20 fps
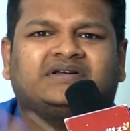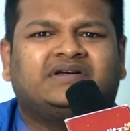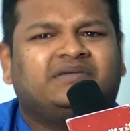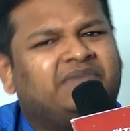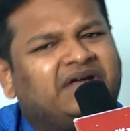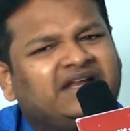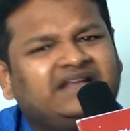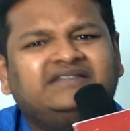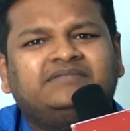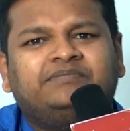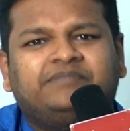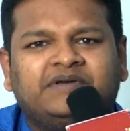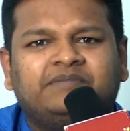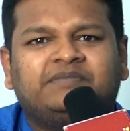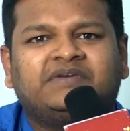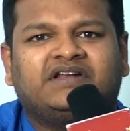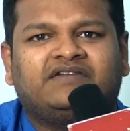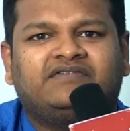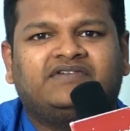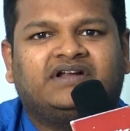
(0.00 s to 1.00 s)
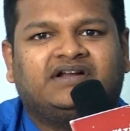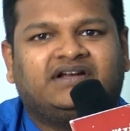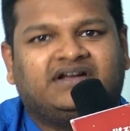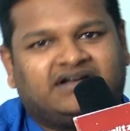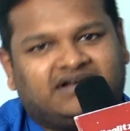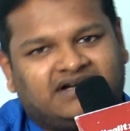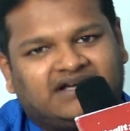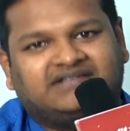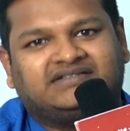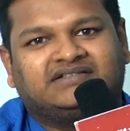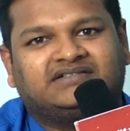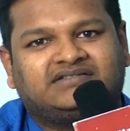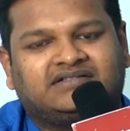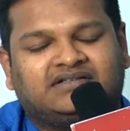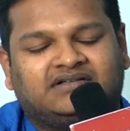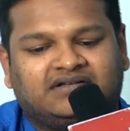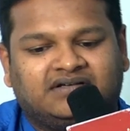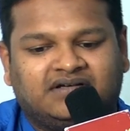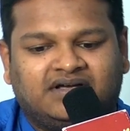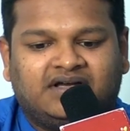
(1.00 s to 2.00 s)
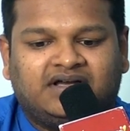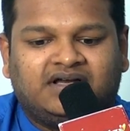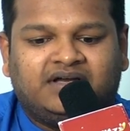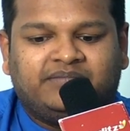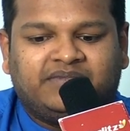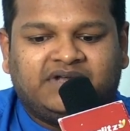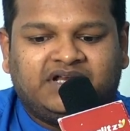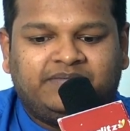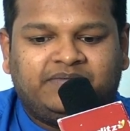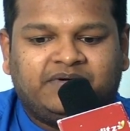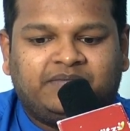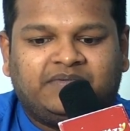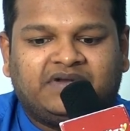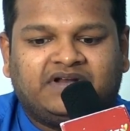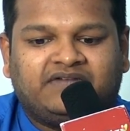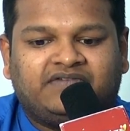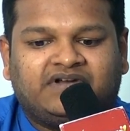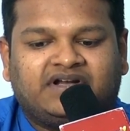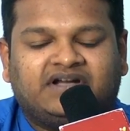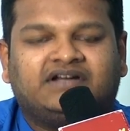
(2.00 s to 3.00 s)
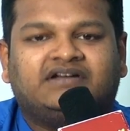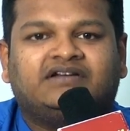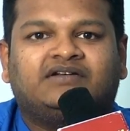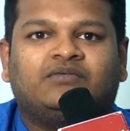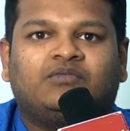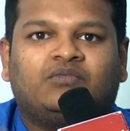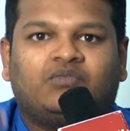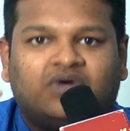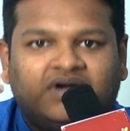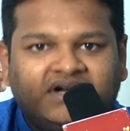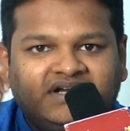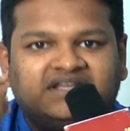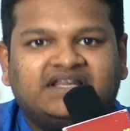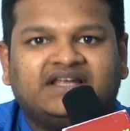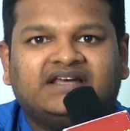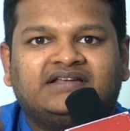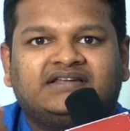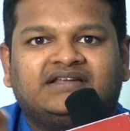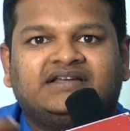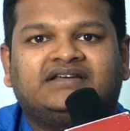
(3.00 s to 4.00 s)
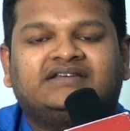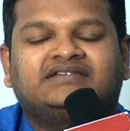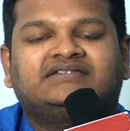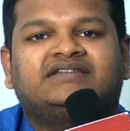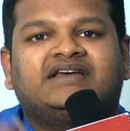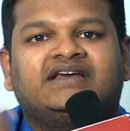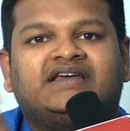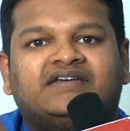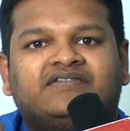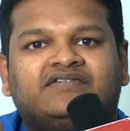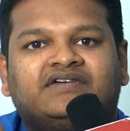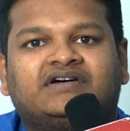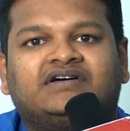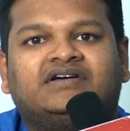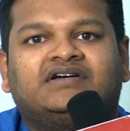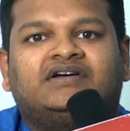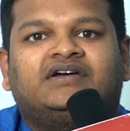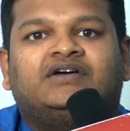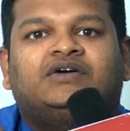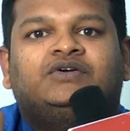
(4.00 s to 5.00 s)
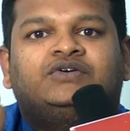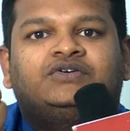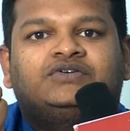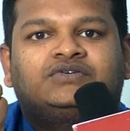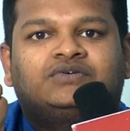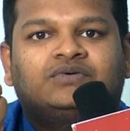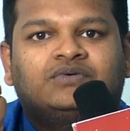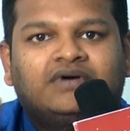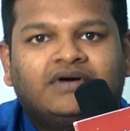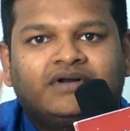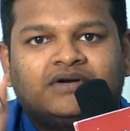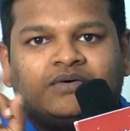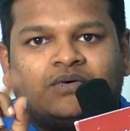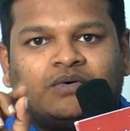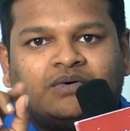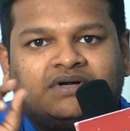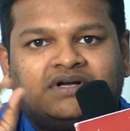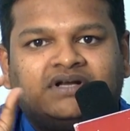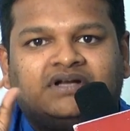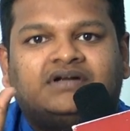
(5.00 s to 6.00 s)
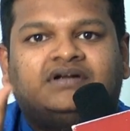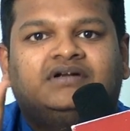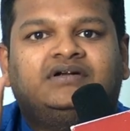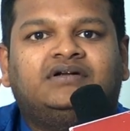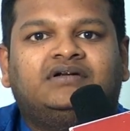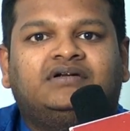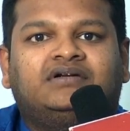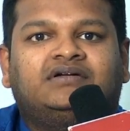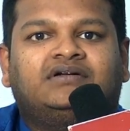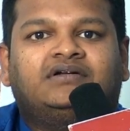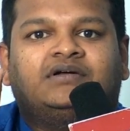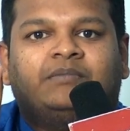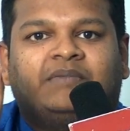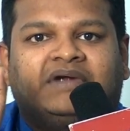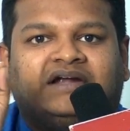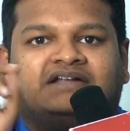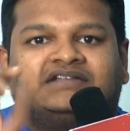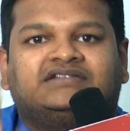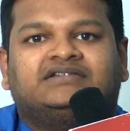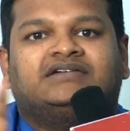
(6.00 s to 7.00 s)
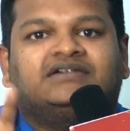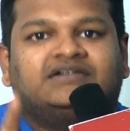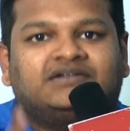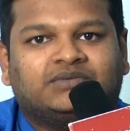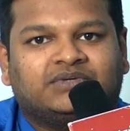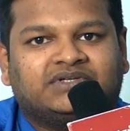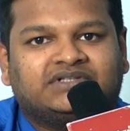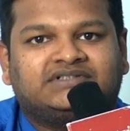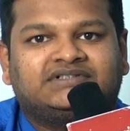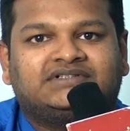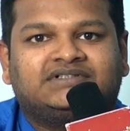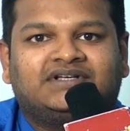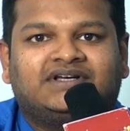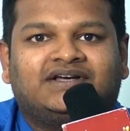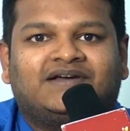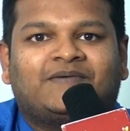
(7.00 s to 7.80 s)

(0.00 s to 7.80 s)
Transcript: Many people have done it. Raja sir, many people have done it. What they think is they give a sugar coated medicine to us.